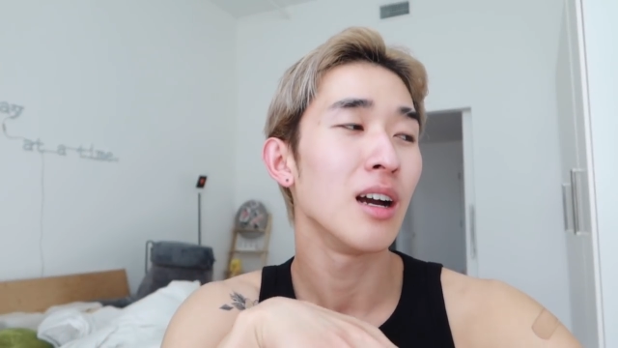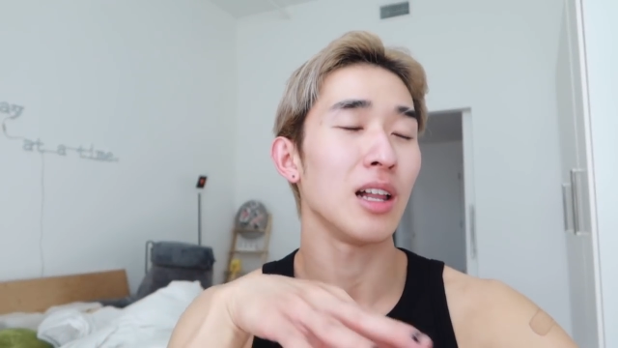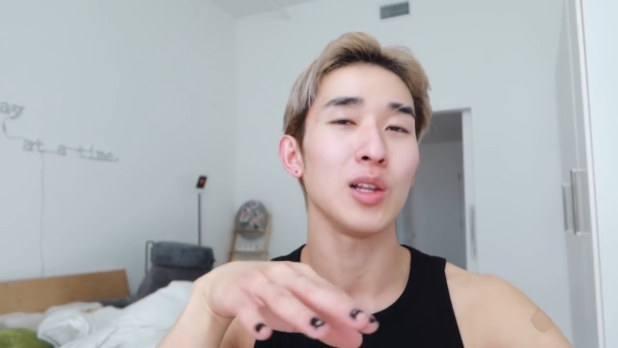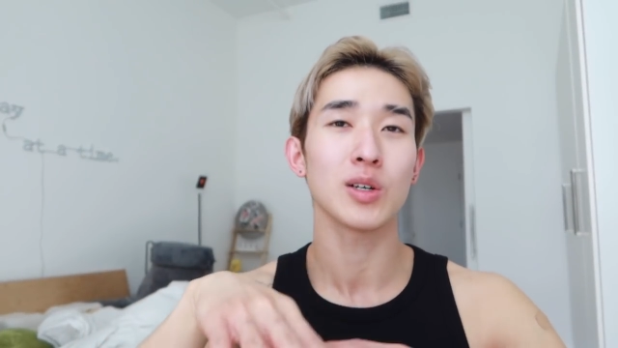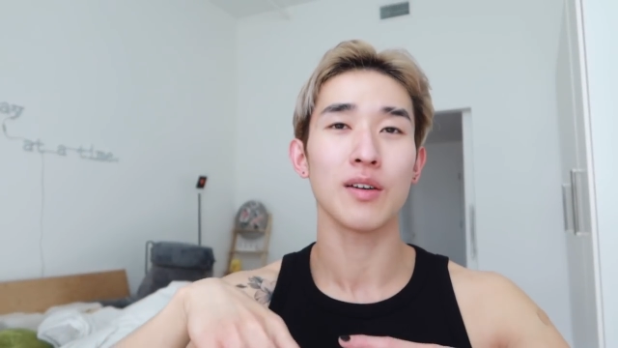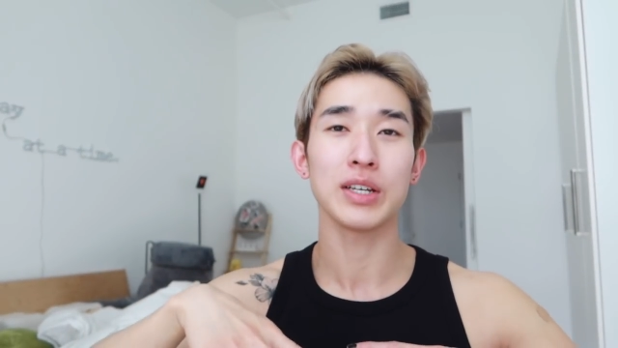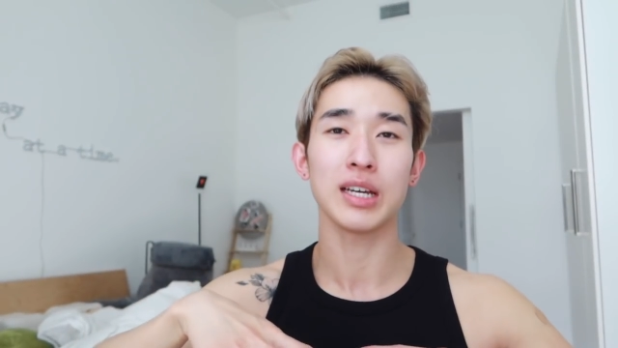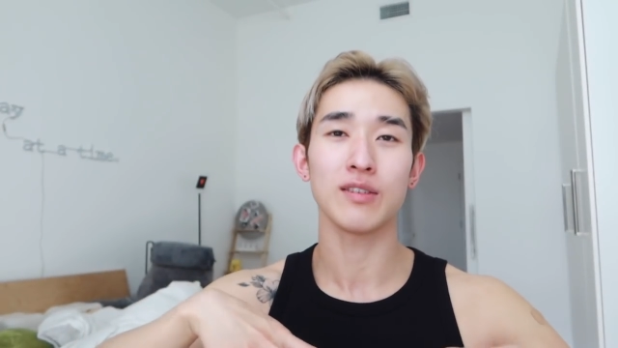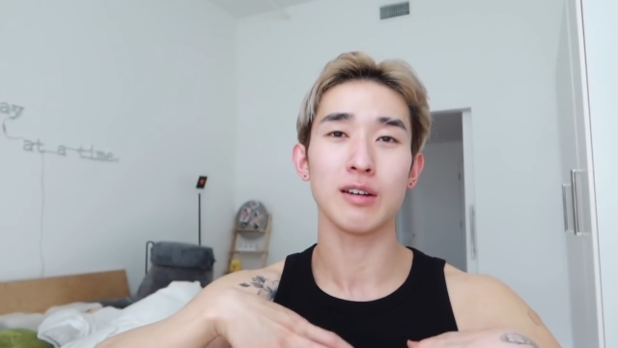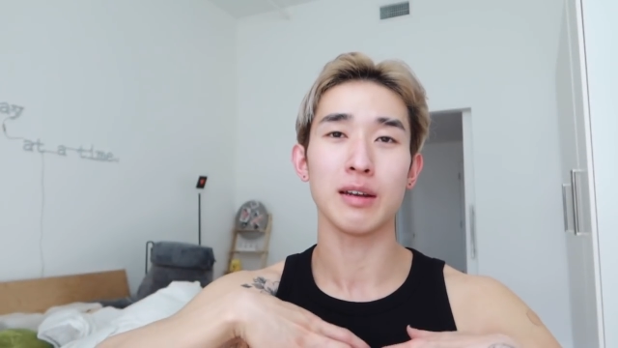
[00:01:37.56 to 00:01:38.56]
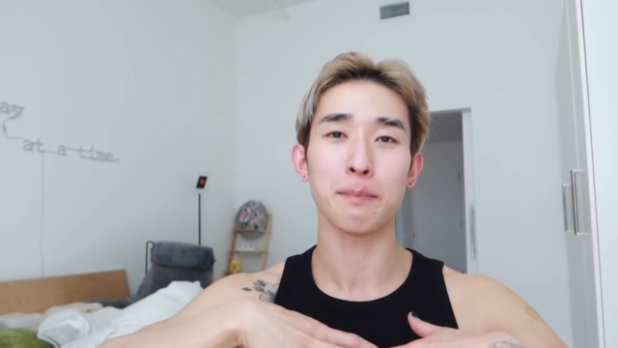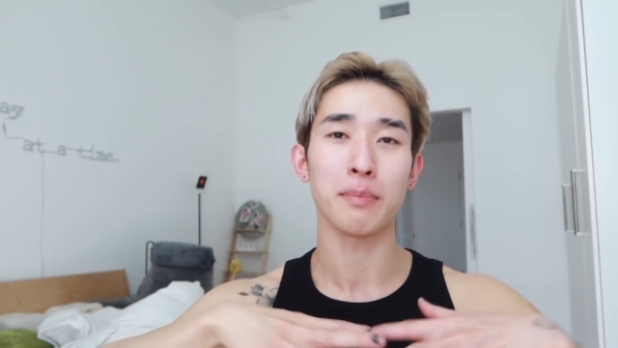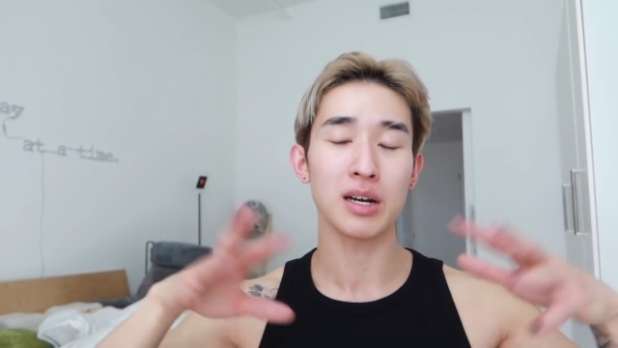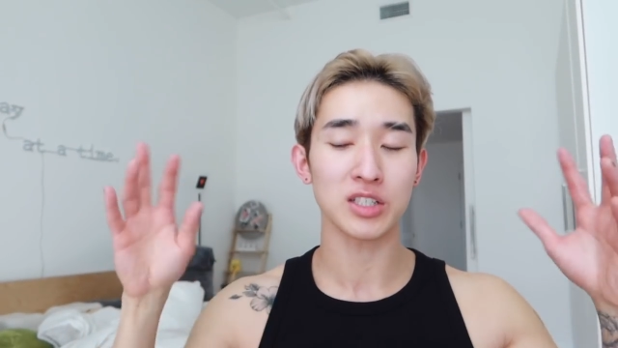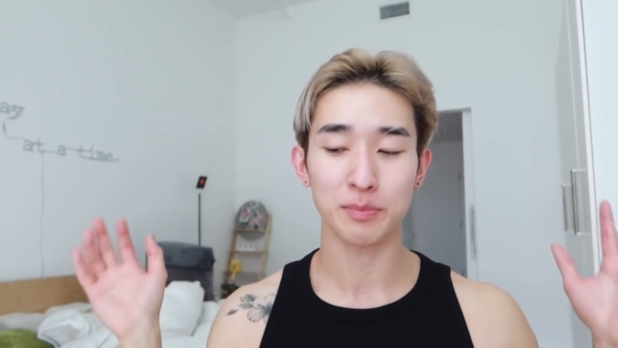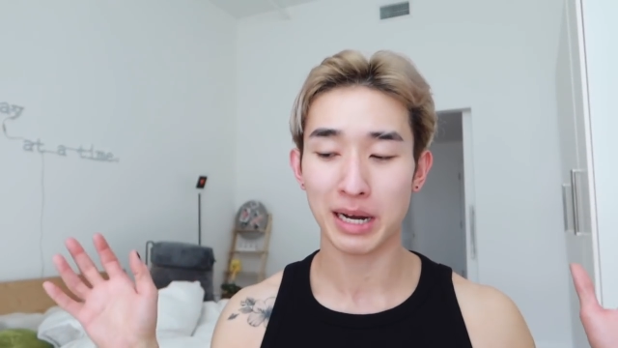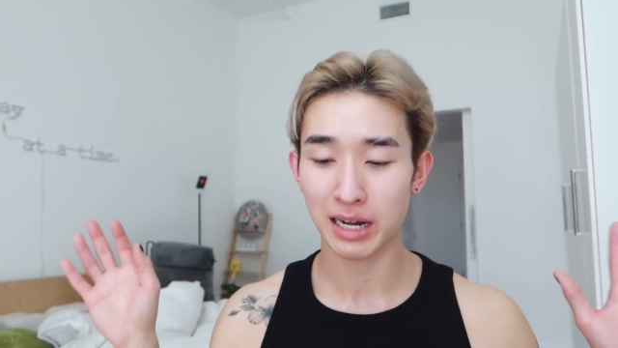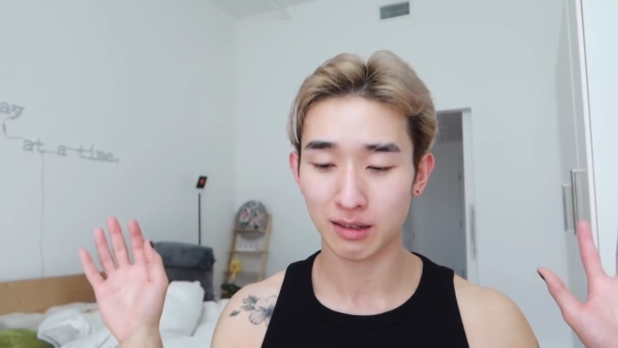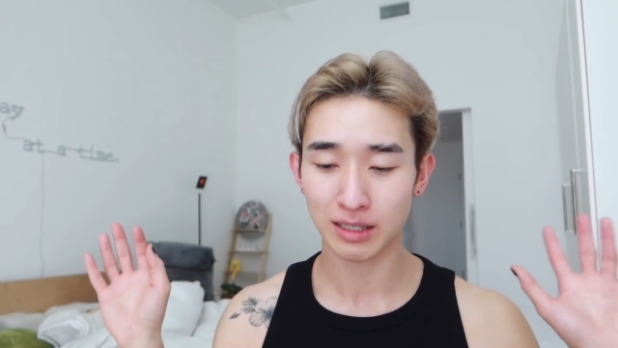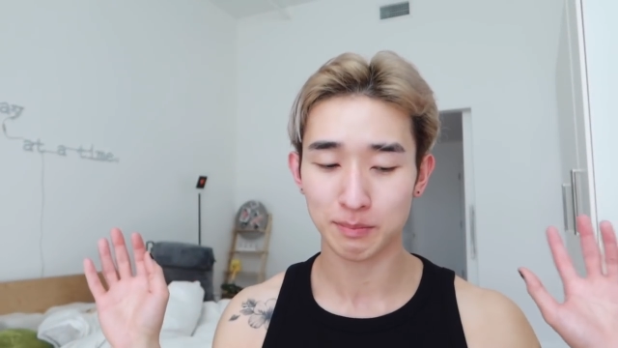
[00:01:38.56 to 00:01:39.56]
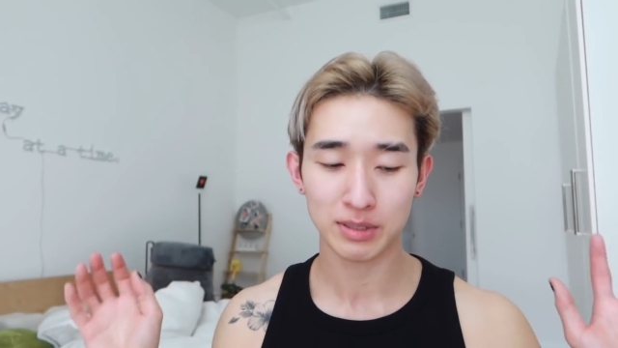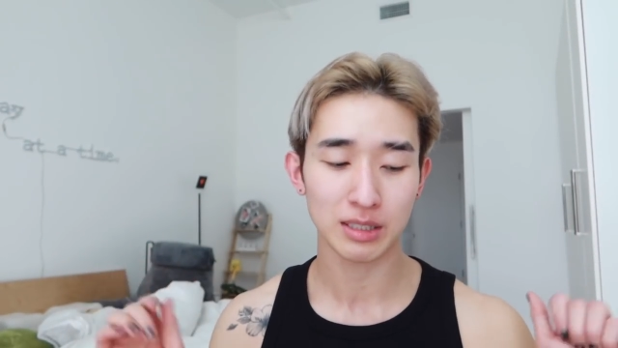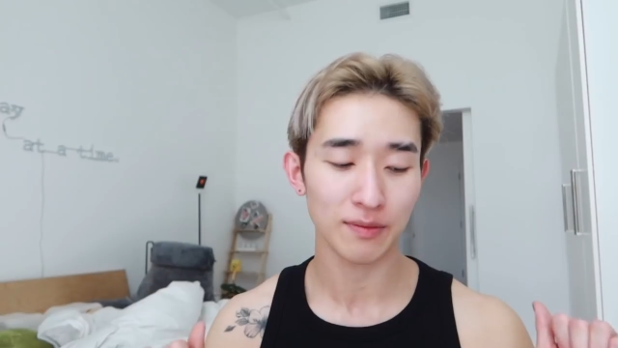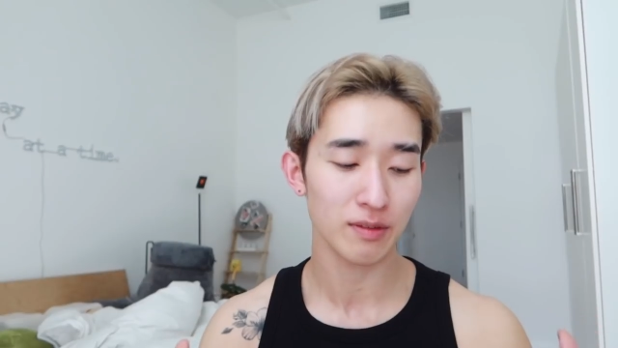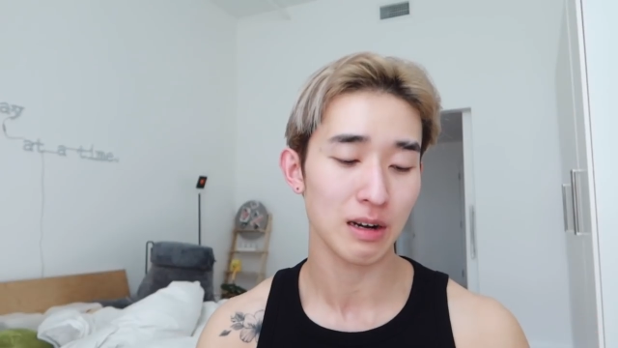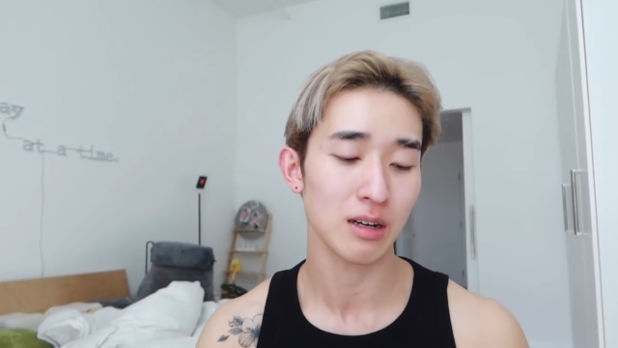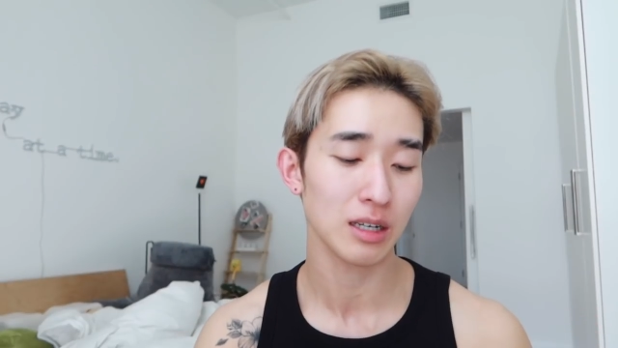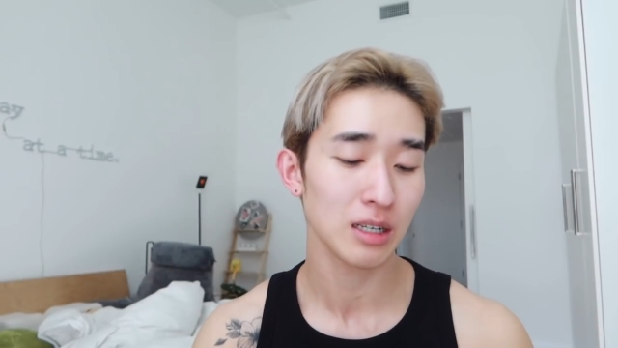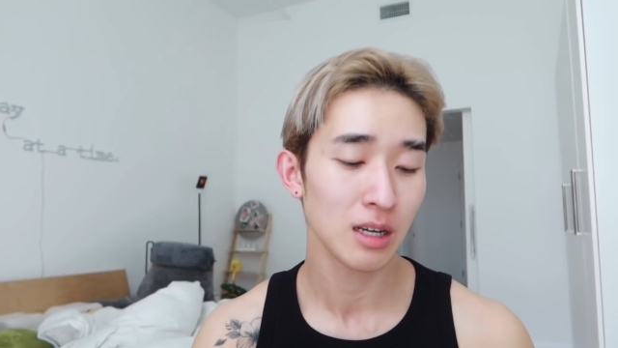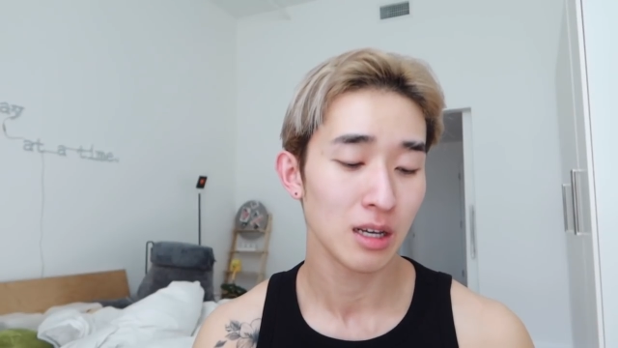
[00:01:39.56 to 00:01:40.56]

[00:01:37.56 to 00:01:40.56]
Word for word: a low coffee table and a bunch of piled up stuff around it.